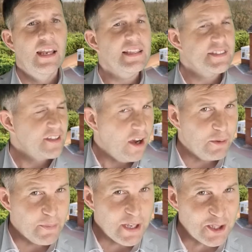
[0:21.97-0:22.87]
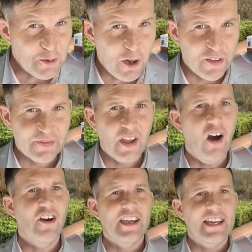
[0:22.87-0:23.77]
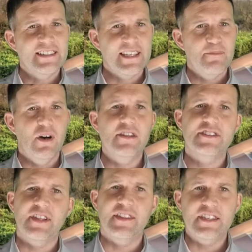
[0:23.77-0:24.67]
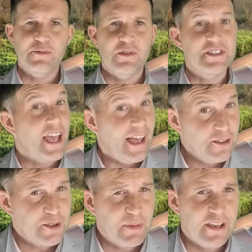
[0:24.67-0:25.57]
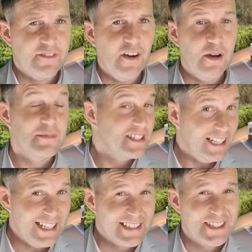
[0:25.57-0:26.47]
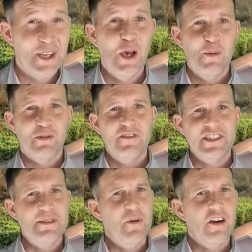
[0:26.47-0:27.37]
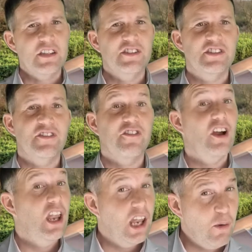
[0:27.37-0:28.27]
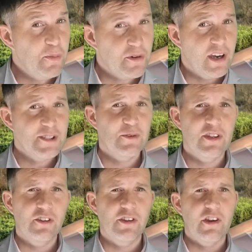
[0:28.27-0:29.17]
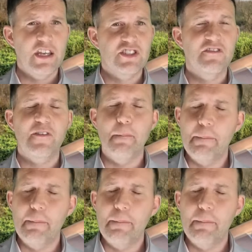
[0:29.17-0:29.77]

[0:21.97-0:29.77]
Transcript: Let's start with the biggest one. On Cadishead Moss, this was Ellesmere Farm, still is. Previously marketed for a lower price with another agent for